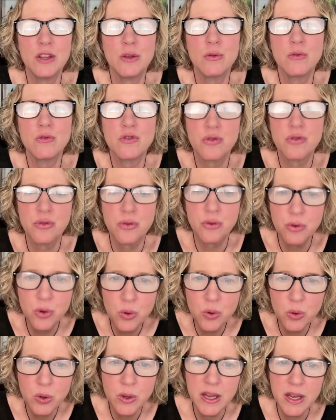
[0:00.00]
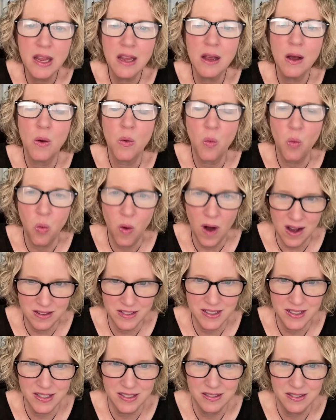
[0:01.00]
you truly
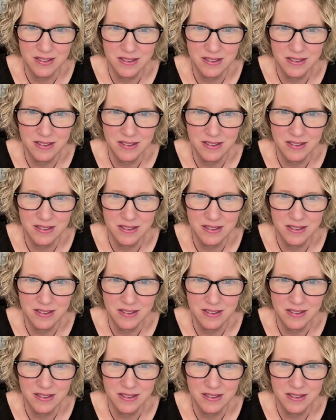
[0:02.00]
want.